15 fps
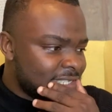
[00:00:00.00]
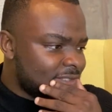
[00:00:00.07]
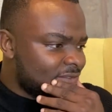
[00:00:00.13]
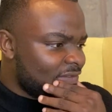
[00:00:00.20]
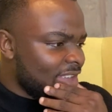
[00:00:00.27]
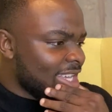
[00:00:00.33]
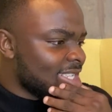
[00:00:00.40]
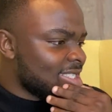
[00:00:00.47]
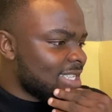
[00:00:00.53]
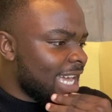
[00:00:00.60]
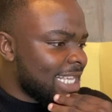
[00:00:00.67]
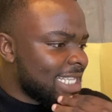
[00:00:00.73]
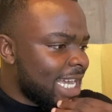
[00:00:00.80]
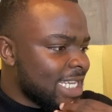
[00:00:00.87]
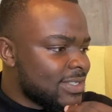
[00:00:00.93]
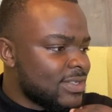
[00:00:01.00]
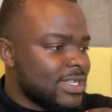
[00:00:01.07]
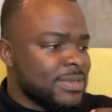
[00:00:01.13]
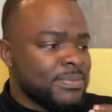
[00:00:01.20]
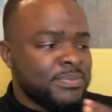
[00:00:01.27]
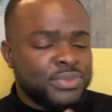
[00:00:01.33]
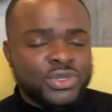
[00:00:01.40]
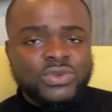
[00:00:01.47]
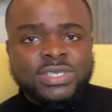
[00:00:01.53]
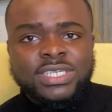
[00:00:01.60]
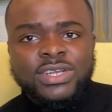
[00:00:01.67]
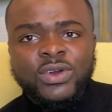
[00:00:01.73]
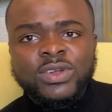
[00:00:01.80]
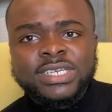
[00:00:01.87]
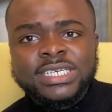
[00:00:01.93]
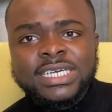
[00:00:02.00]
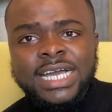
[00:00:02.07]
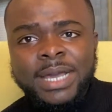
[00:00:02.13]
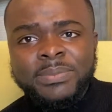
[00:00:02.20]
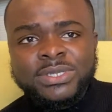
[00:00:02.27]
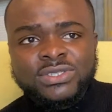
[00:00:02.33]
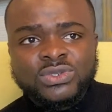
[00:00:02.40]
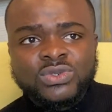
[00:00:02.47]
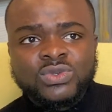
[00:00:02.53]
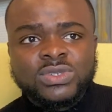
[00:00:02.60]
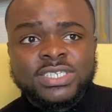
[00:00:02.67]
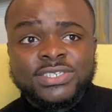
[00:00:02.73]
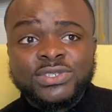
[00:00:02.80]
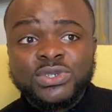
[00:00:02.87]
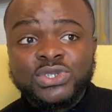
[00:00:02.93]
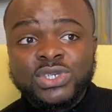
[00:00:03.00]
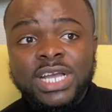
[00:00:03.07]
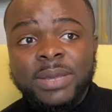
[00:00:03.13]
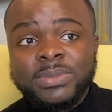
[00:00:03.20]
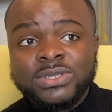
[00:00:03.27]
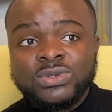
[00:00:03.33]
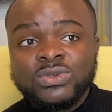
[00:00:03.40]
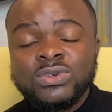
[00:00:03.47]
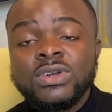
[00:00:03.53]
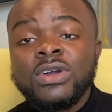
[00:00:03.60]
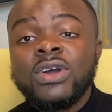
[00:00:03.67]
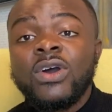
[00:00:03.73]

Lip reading: phase, I titled it Building on the Capital, the Social Capital